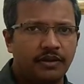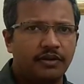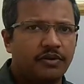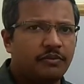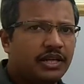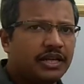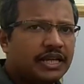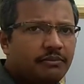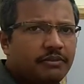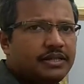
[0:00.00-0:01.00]
From the
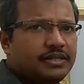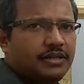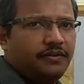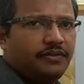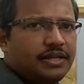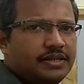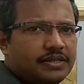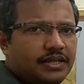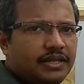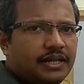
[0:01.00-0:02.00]
name itself, we can
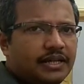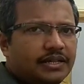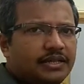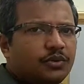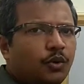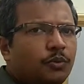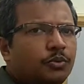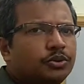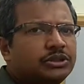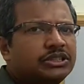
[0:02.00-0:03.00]
see that it is
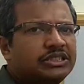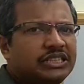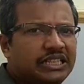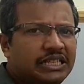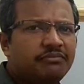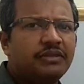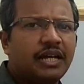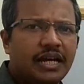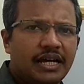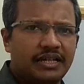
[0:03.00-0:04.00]
almost same
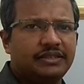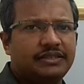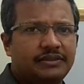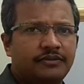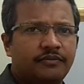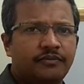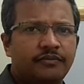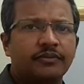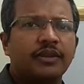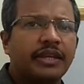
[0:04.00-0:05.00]
as
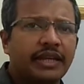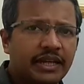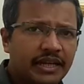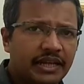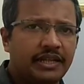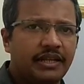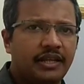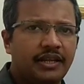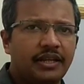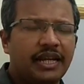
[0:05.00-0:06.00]

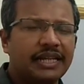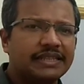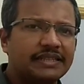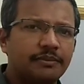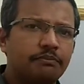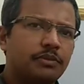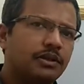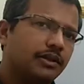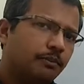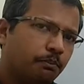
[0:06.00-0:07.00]
NAD
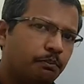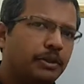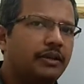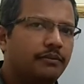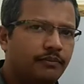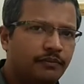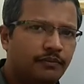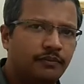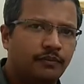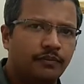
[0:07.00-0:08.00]
except the P.
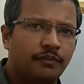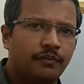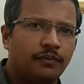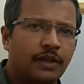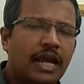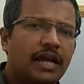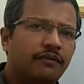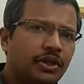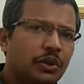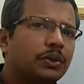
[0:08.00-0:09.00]
And
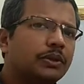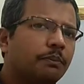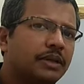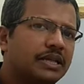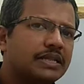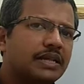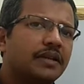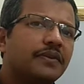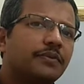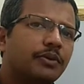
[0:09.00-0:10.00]
we know the P
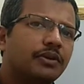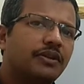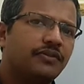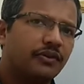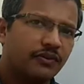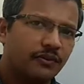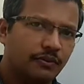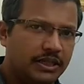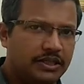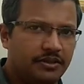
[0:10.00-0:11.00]
stands for the
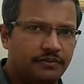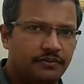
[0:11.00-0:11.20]
phosphate.